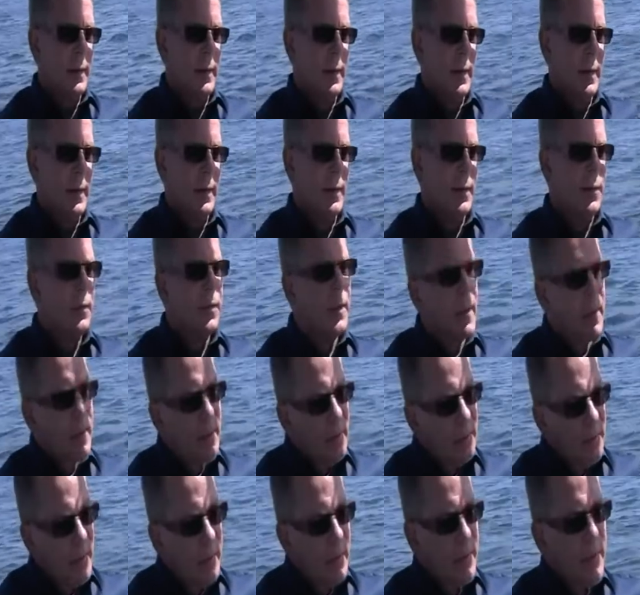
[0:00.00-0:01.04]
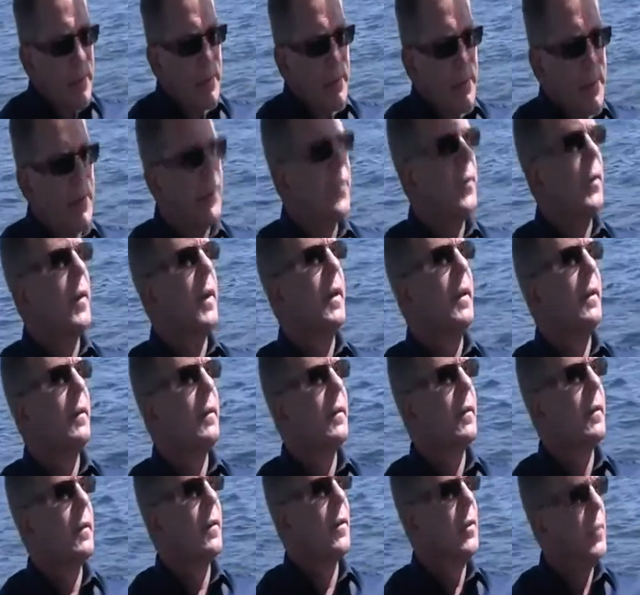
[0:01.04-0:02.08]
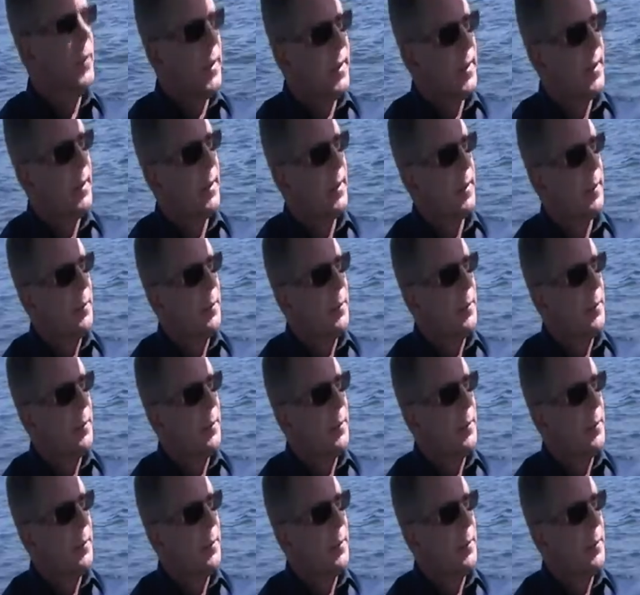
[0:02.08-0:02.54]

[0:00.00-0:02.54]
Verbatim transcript: it's really a very refined cuisine,